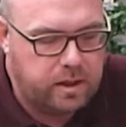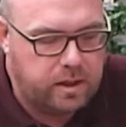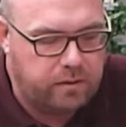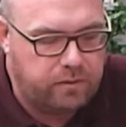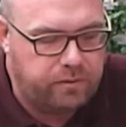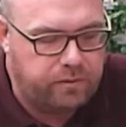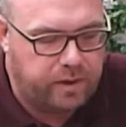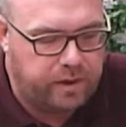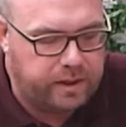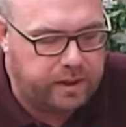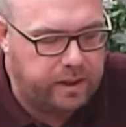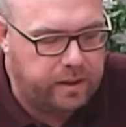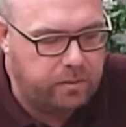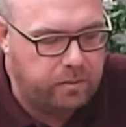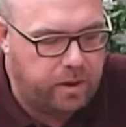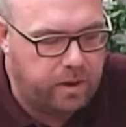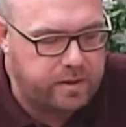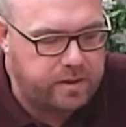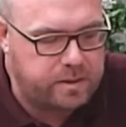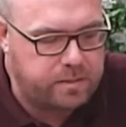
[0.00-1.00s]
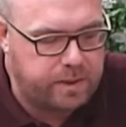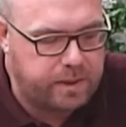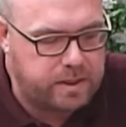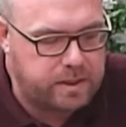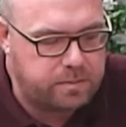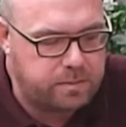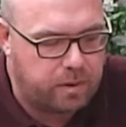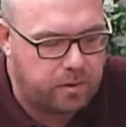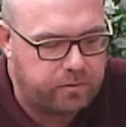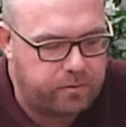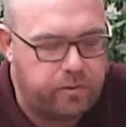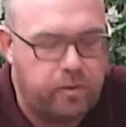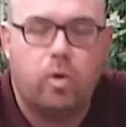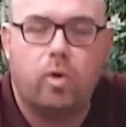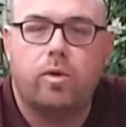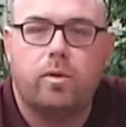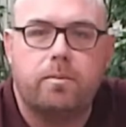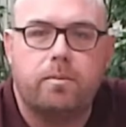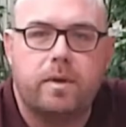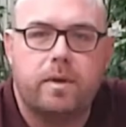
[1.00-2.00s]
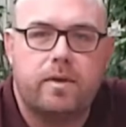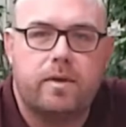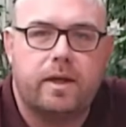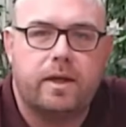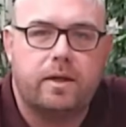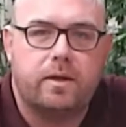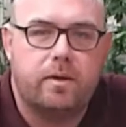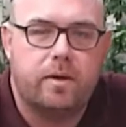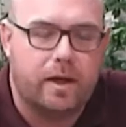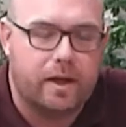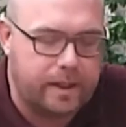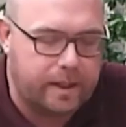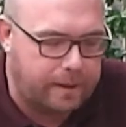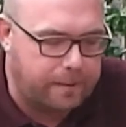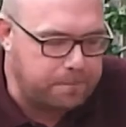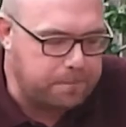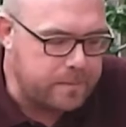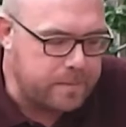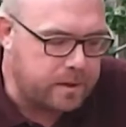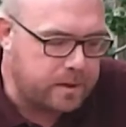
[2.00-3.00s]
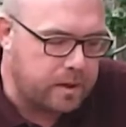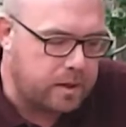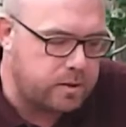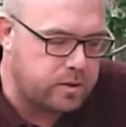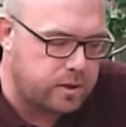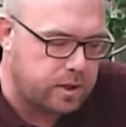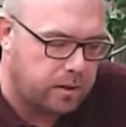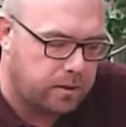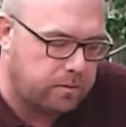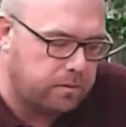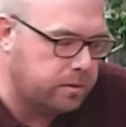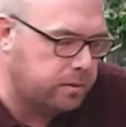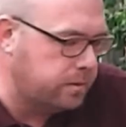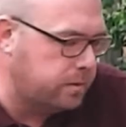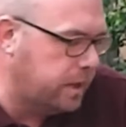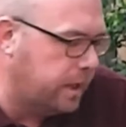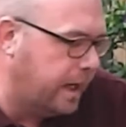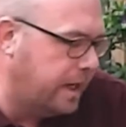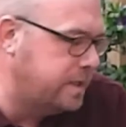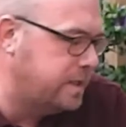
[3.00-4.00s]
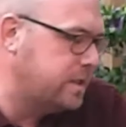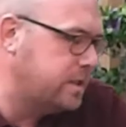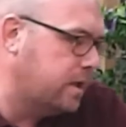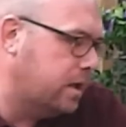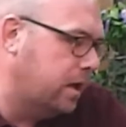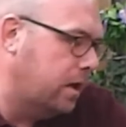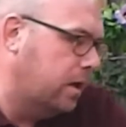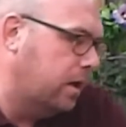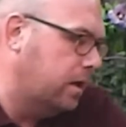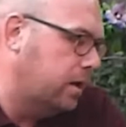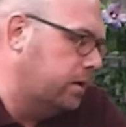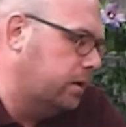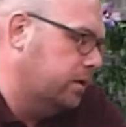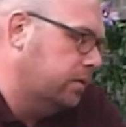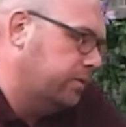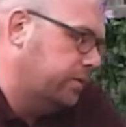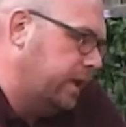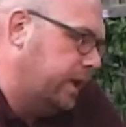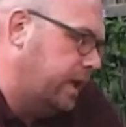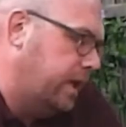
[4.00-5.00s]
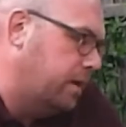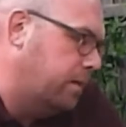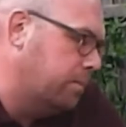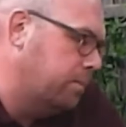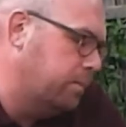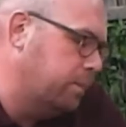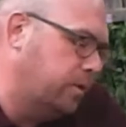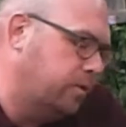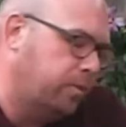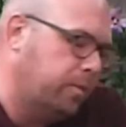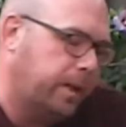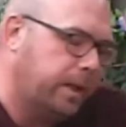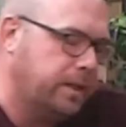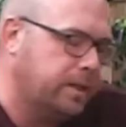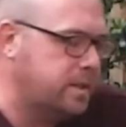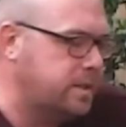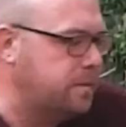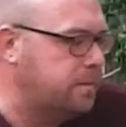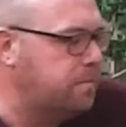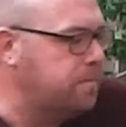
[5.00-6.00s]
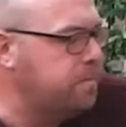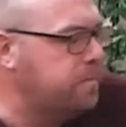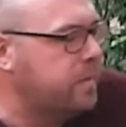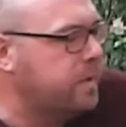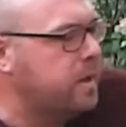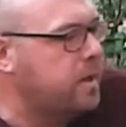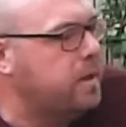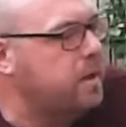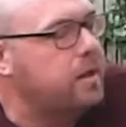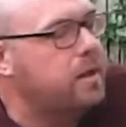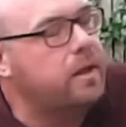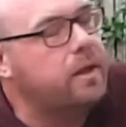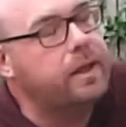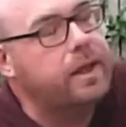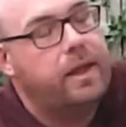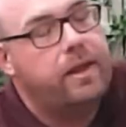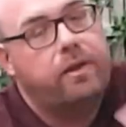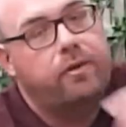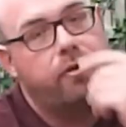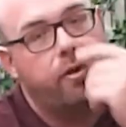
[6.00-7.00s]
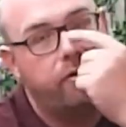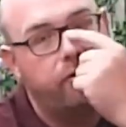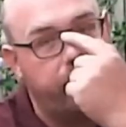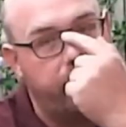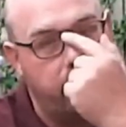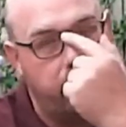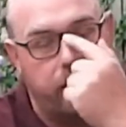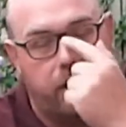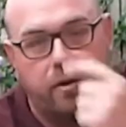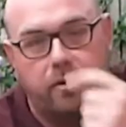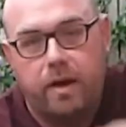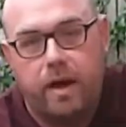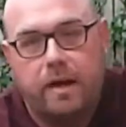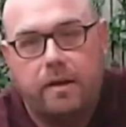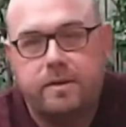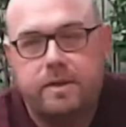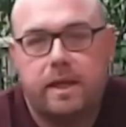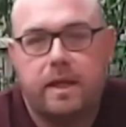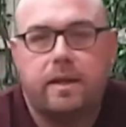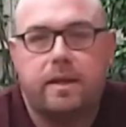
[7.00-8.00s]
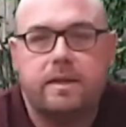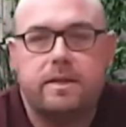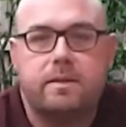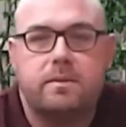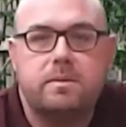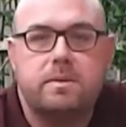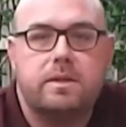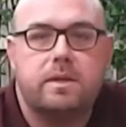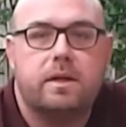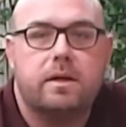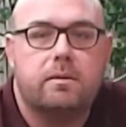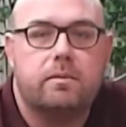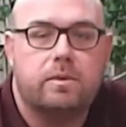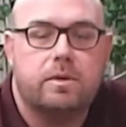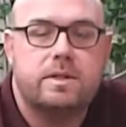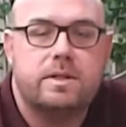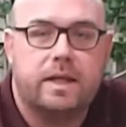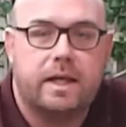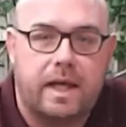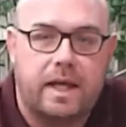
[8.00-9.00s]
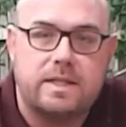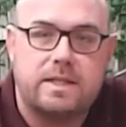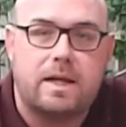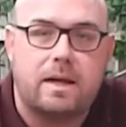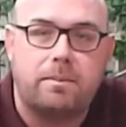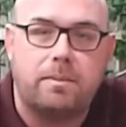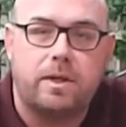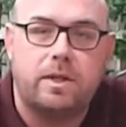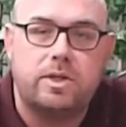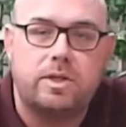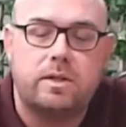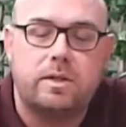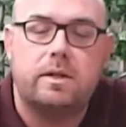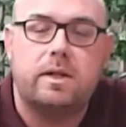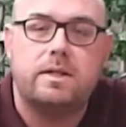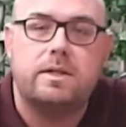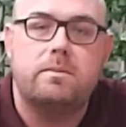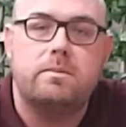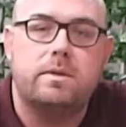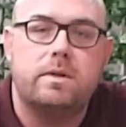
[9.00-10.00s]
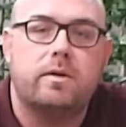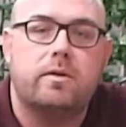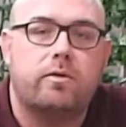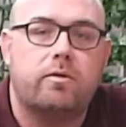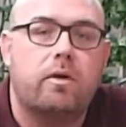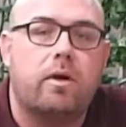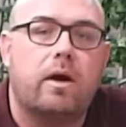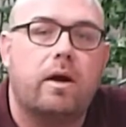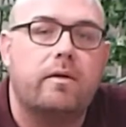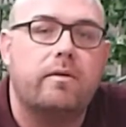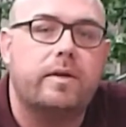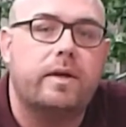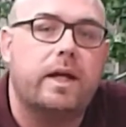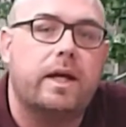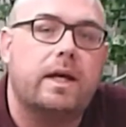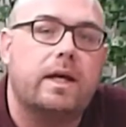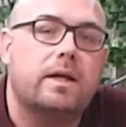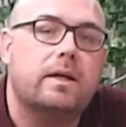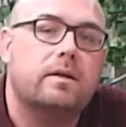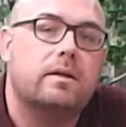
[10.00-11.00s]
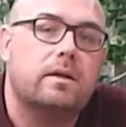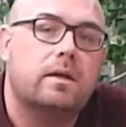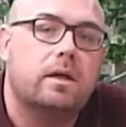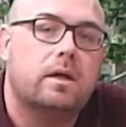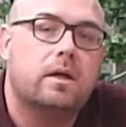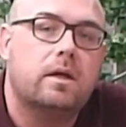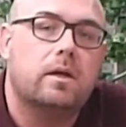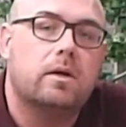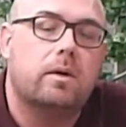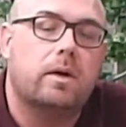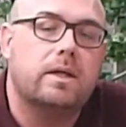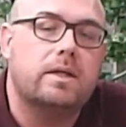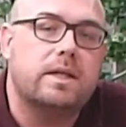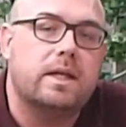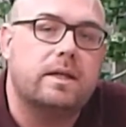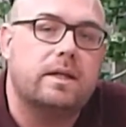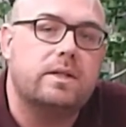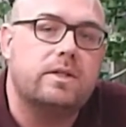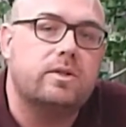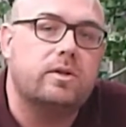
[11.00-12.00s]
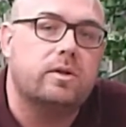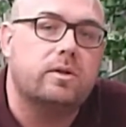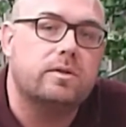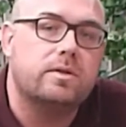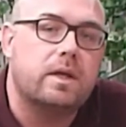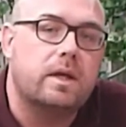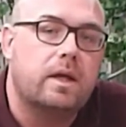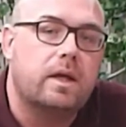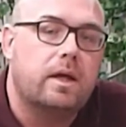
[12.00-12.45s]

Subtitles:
And finally, where is the best spot for them? Thank you kindly. So, aces are lovely, beautiful plants. Again, they grow very well around here. They seem to, once they get established, they seem to thrive in our quite sandy soils.